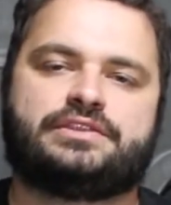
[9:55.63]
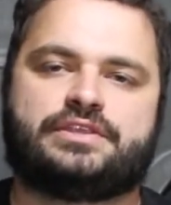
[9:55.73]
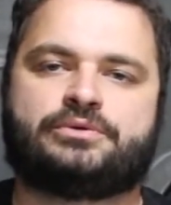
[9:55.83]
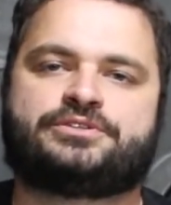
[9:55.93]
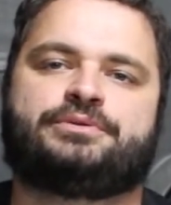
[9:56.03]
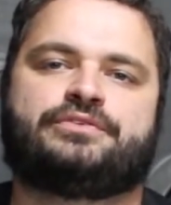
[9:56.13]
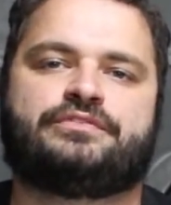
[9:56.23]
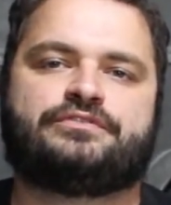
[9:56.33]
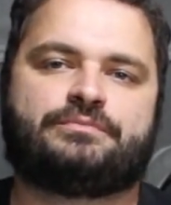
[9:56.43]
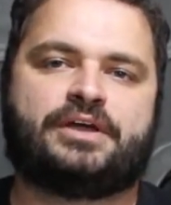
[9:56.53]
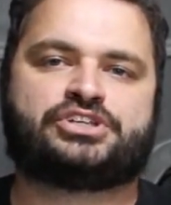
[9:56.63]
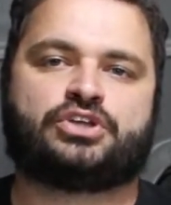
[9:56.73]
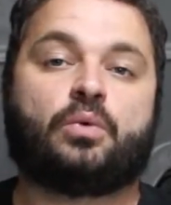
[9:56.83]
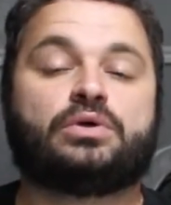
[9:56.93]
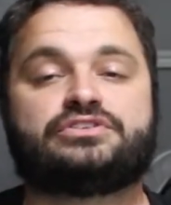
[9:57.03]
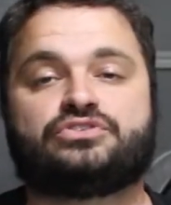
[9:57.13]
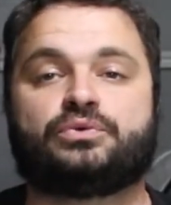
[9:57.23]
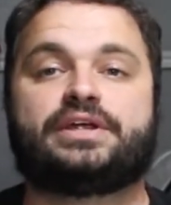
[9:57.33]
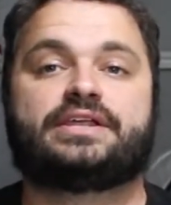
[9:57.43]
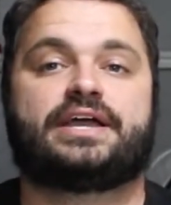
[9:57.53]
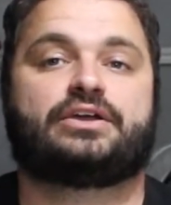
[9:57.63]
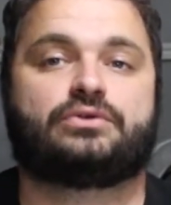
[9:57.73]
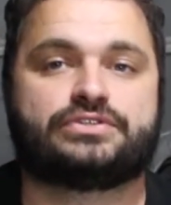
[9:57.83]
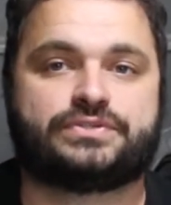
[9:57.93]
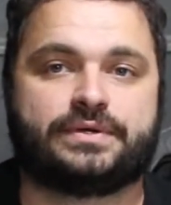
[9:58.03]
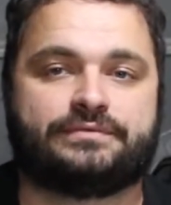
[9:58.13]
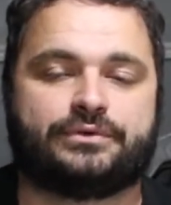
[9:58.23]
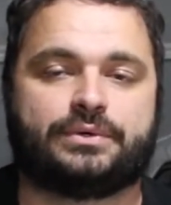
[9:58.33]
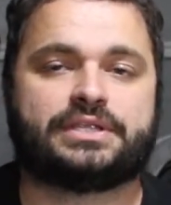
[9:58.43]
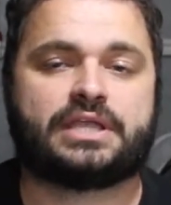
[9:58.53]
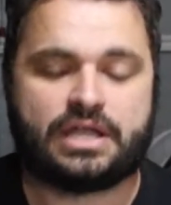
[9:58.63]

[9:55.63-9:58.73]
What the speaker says: there was a bit of information I wanted to relay across to everyone.